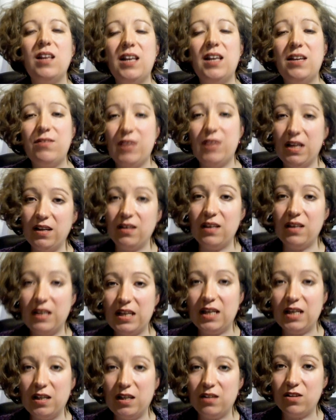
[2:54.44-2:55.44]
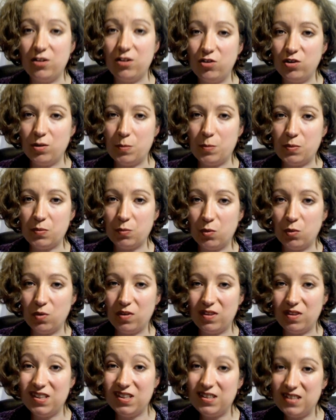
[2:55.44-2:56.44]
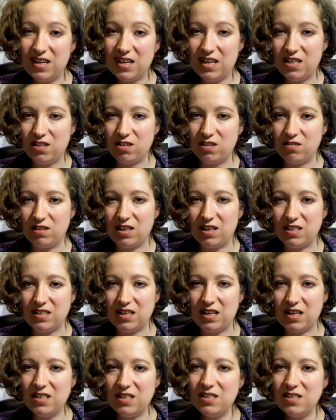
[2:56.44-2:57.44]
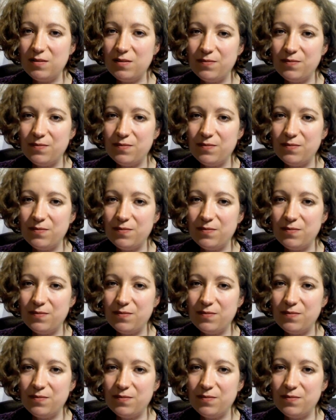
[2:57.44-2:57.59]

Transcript: living need the jobs more than the dead, Grandad.